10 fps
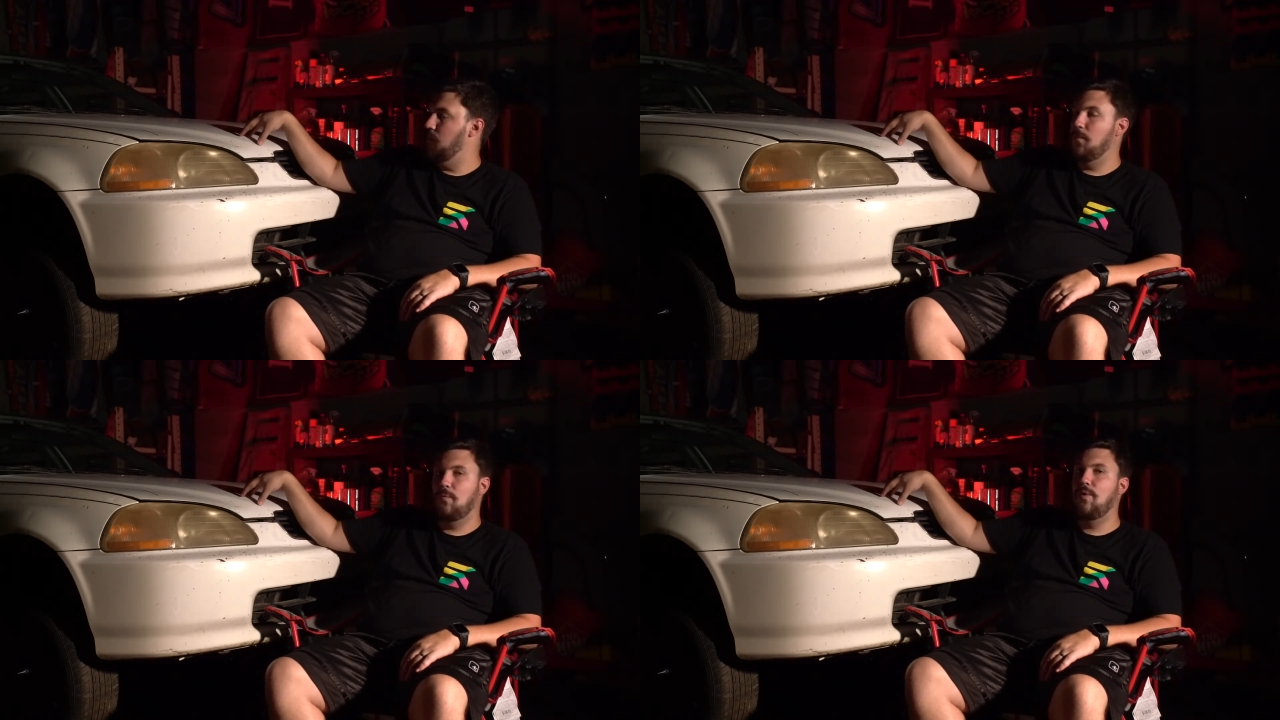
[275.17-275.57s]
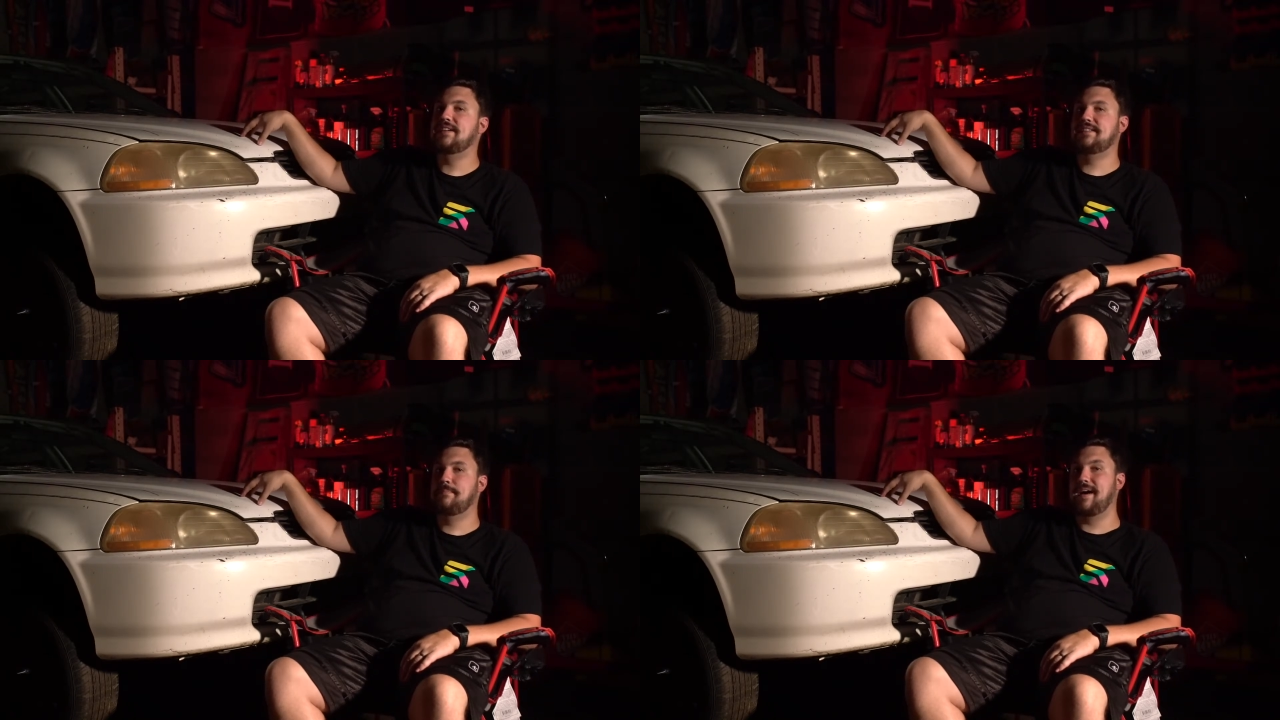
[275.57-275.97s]

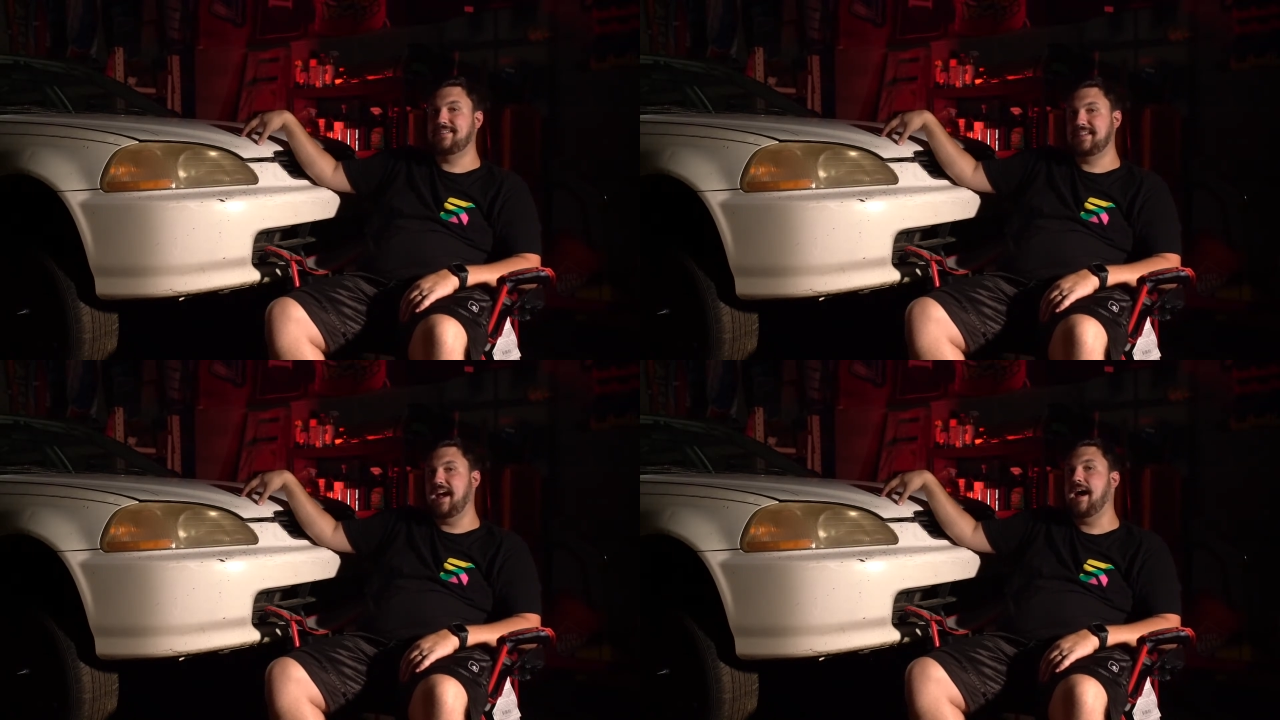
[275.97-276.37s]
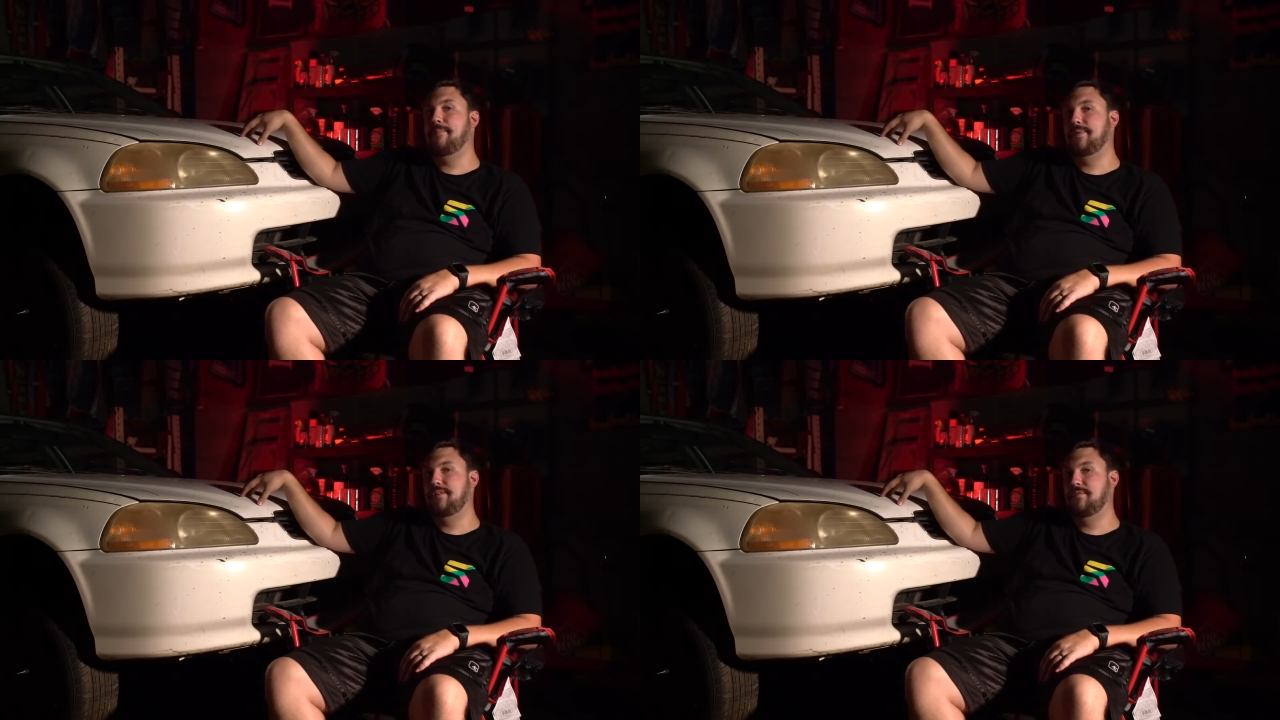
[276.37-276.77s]
what's about to
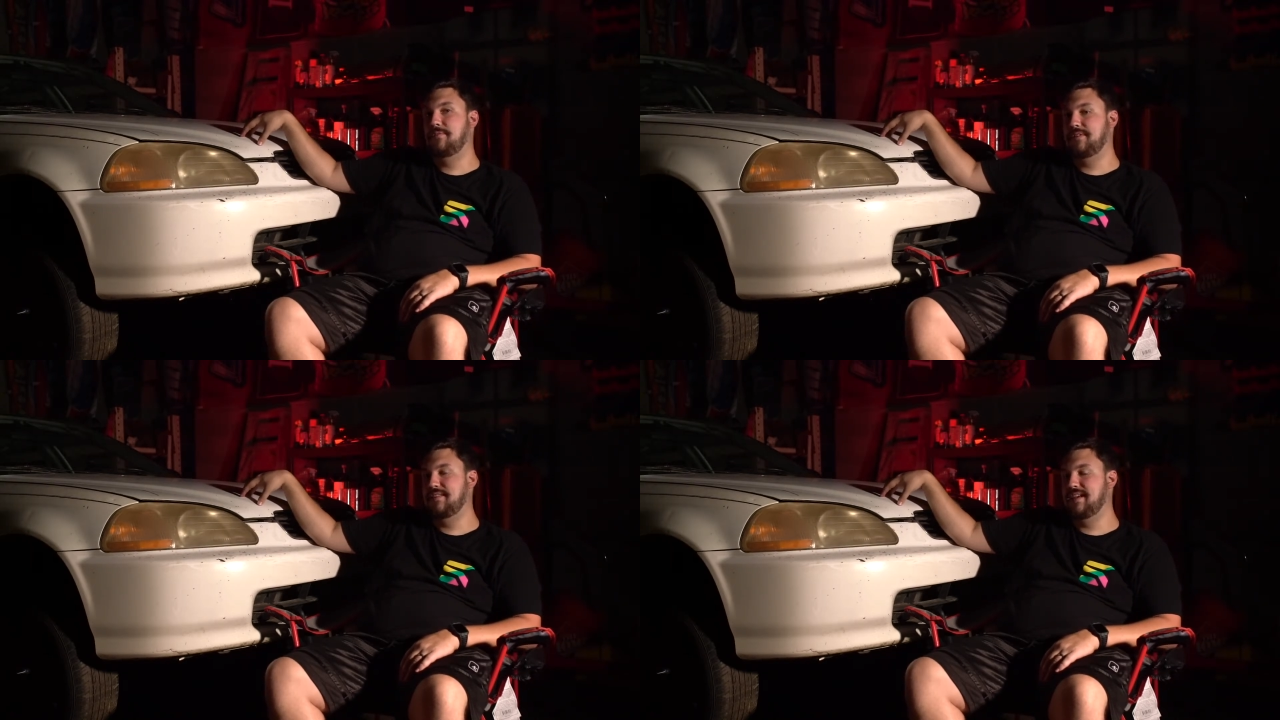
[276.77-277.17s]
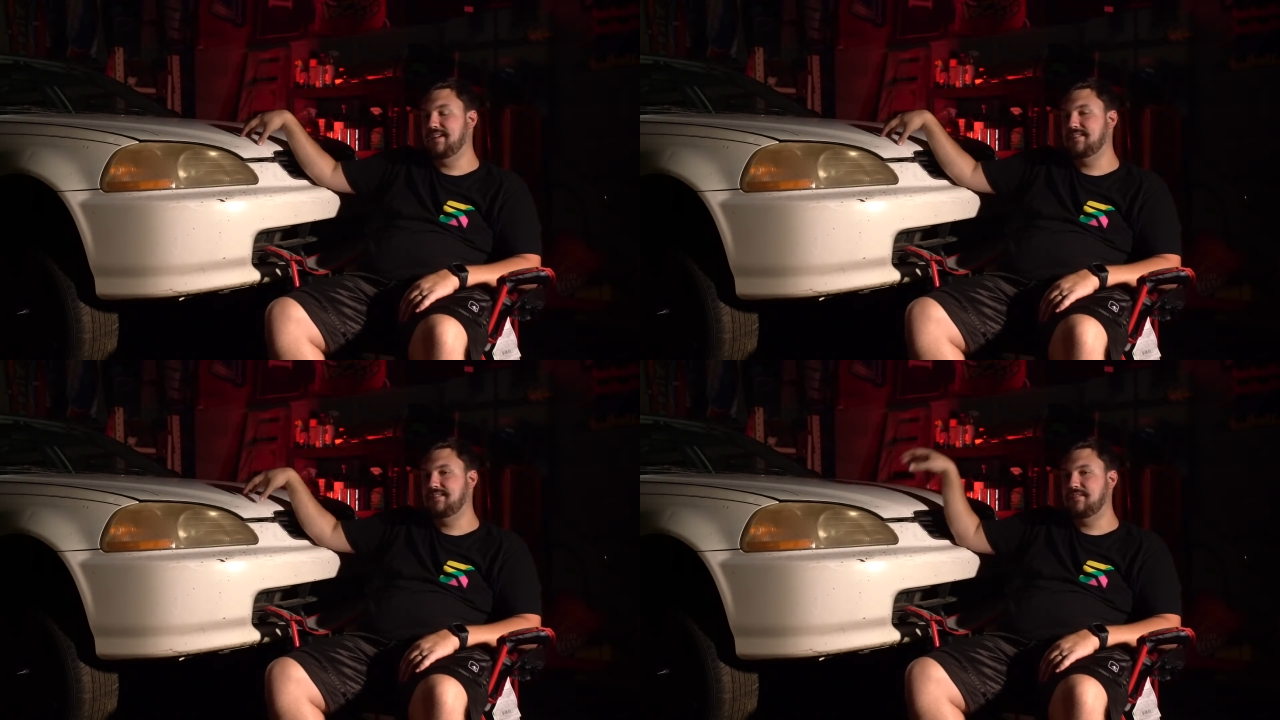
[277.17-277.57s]
happen with
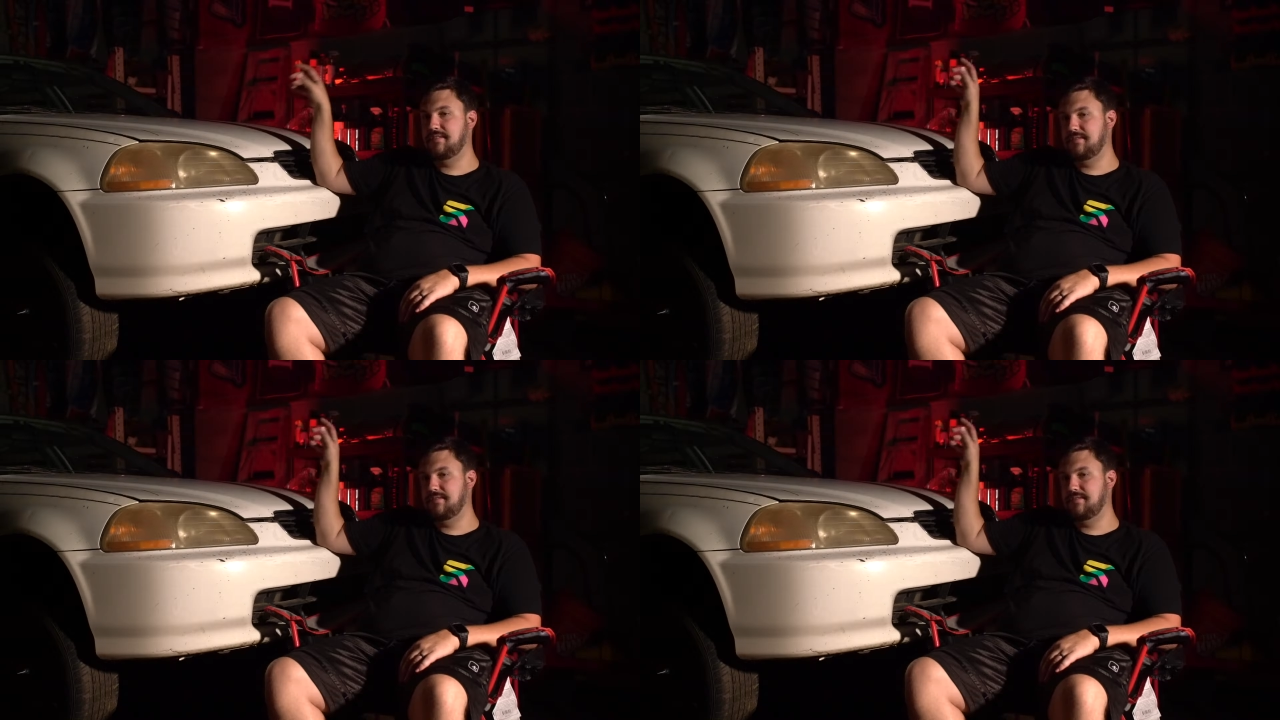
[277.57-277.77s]
this.